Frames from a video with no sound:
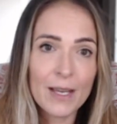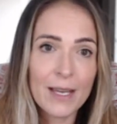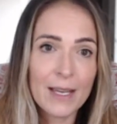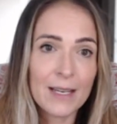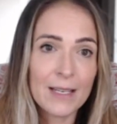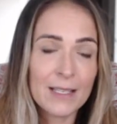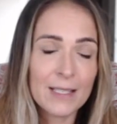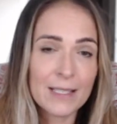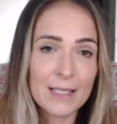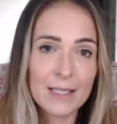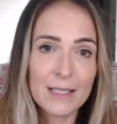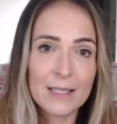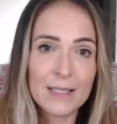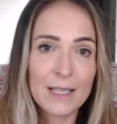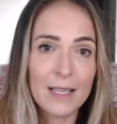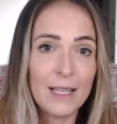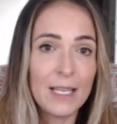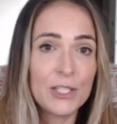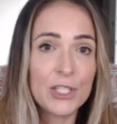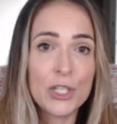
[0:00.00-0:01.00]
and
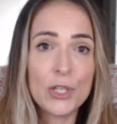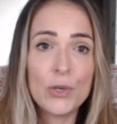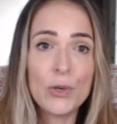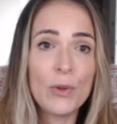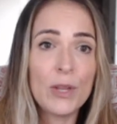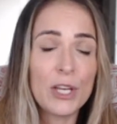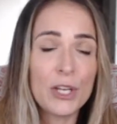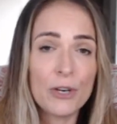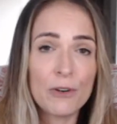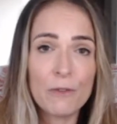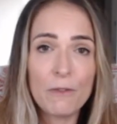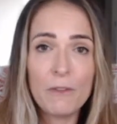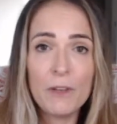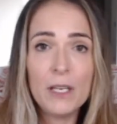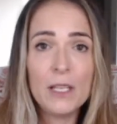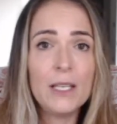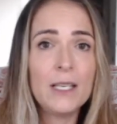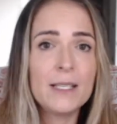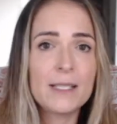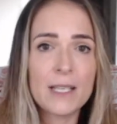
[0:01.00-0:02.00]
to let you know that your
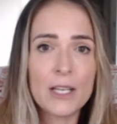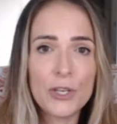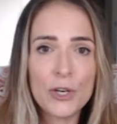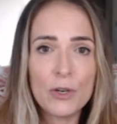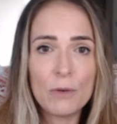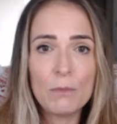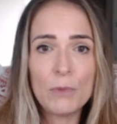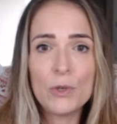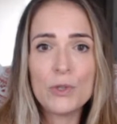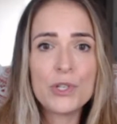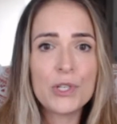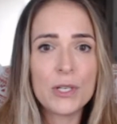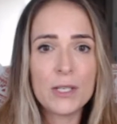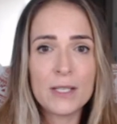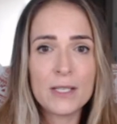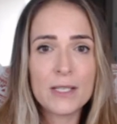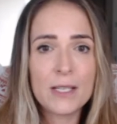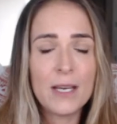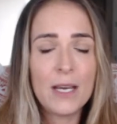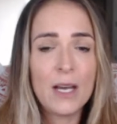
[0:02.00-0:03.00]
feelings and your
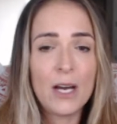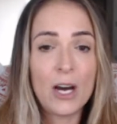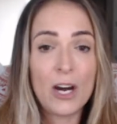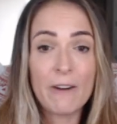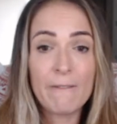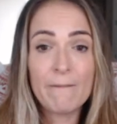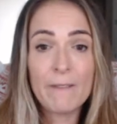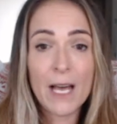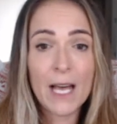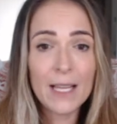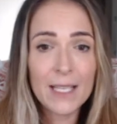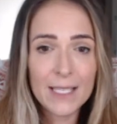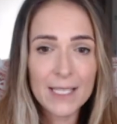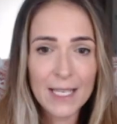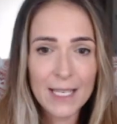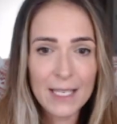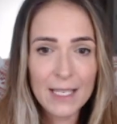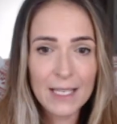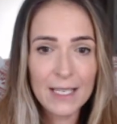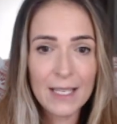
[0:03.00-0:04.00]
emotions are
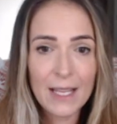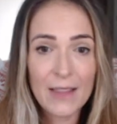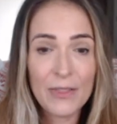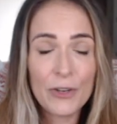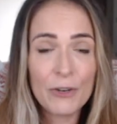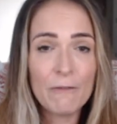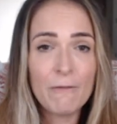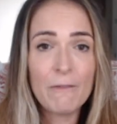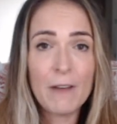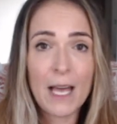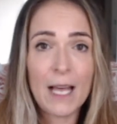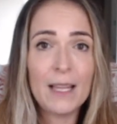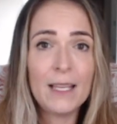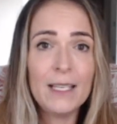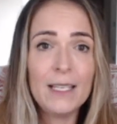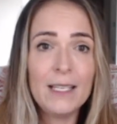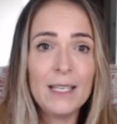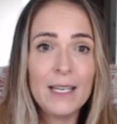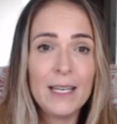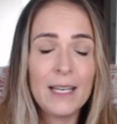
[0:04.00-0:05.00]
validated and they're
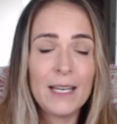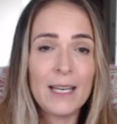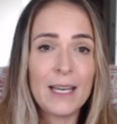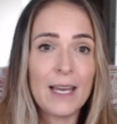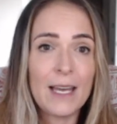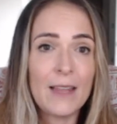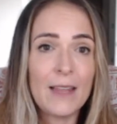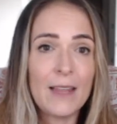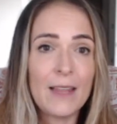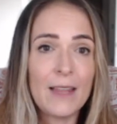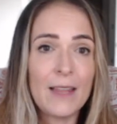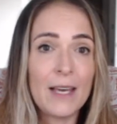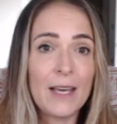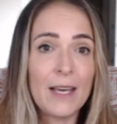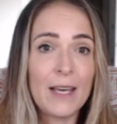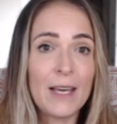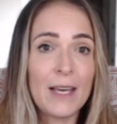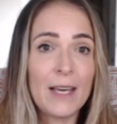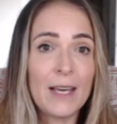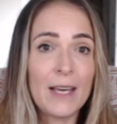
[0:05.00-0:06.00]
valid and that there
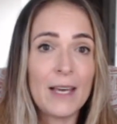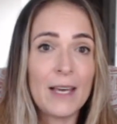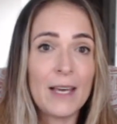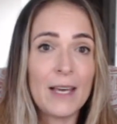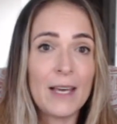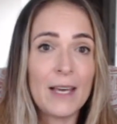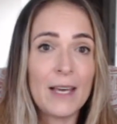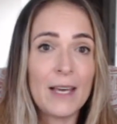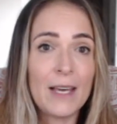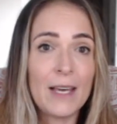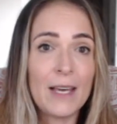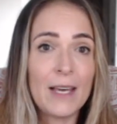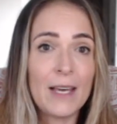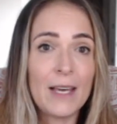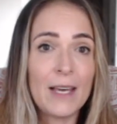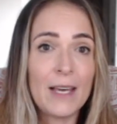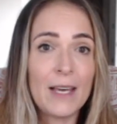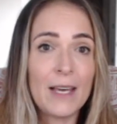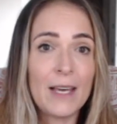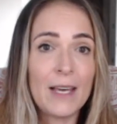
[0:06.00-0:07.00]
are people here to
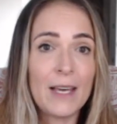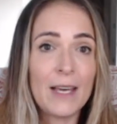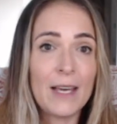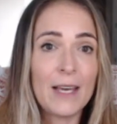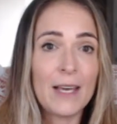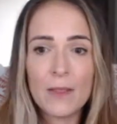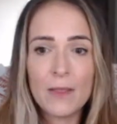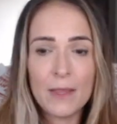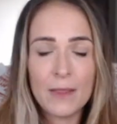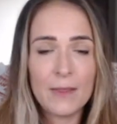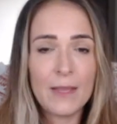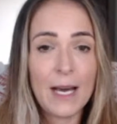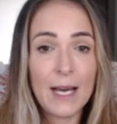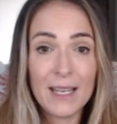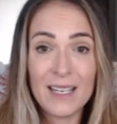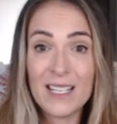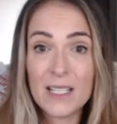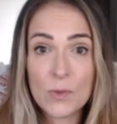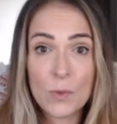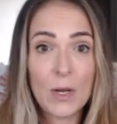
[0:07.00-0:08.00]
support you.
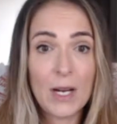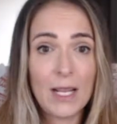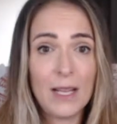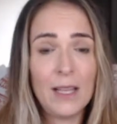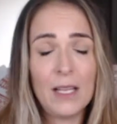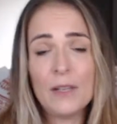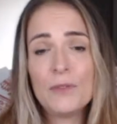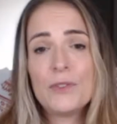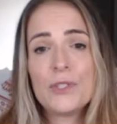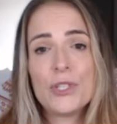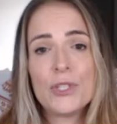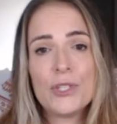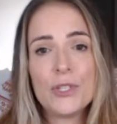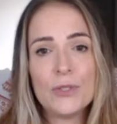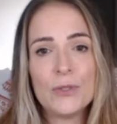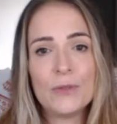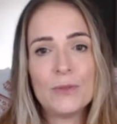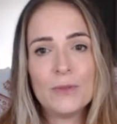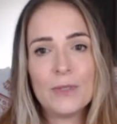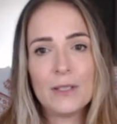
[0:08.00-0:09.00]
That is what I love to
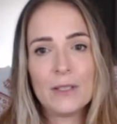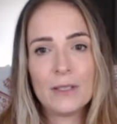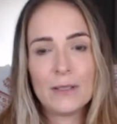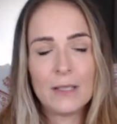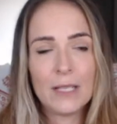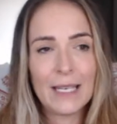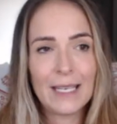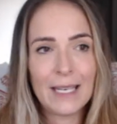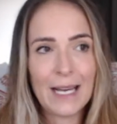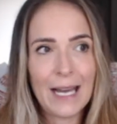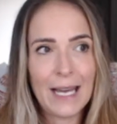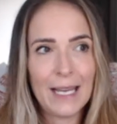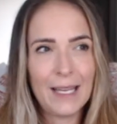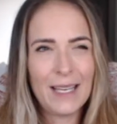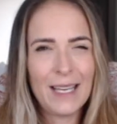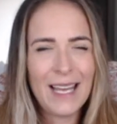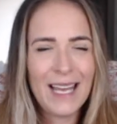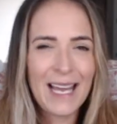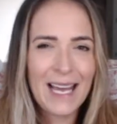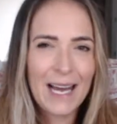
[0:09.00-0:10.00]
do. Like
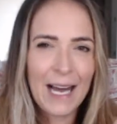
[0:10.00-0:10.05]
I